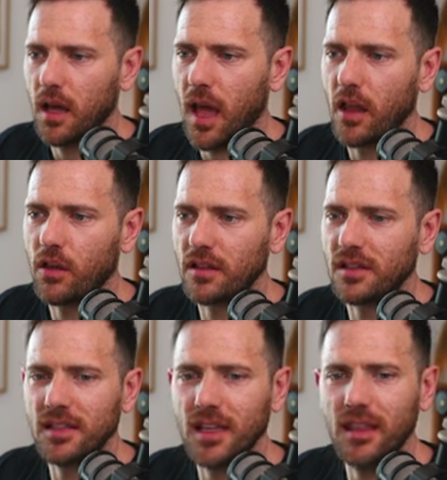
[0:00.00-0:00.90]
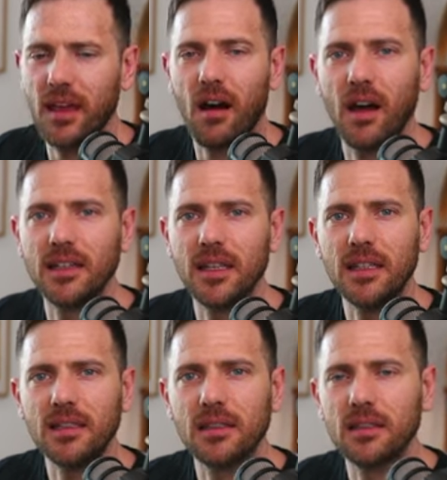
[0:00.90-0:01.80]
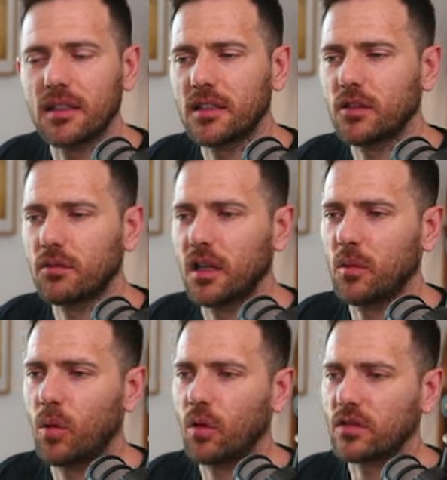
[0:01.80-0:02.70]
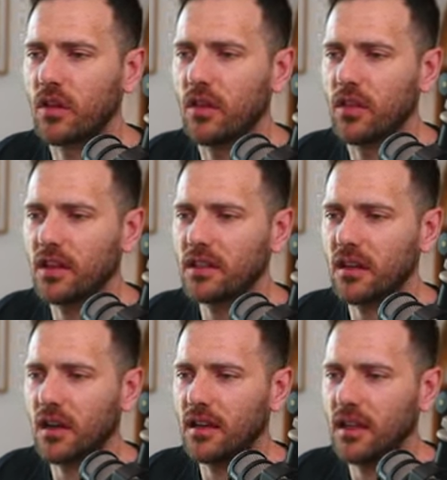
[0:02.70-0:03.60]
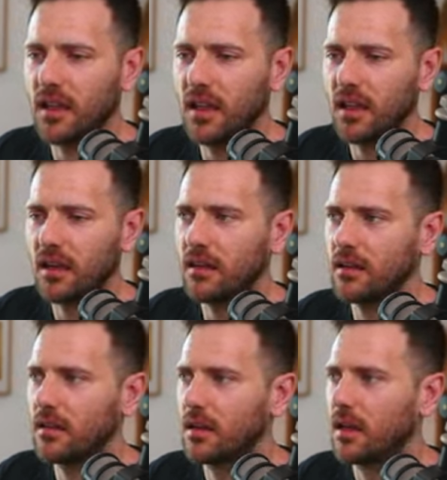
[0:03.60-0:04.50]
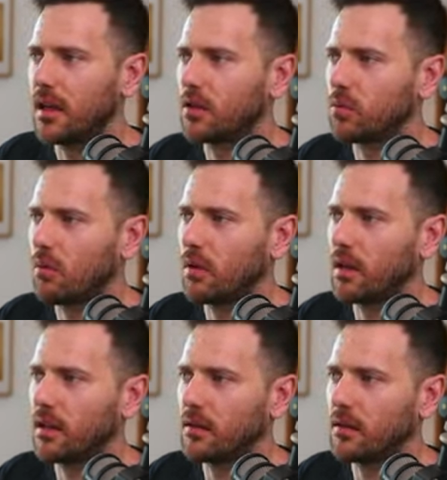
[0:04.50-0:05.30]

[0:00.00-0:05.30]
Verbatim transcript: and you can see their IDs. This is really important. So this ID here is what we're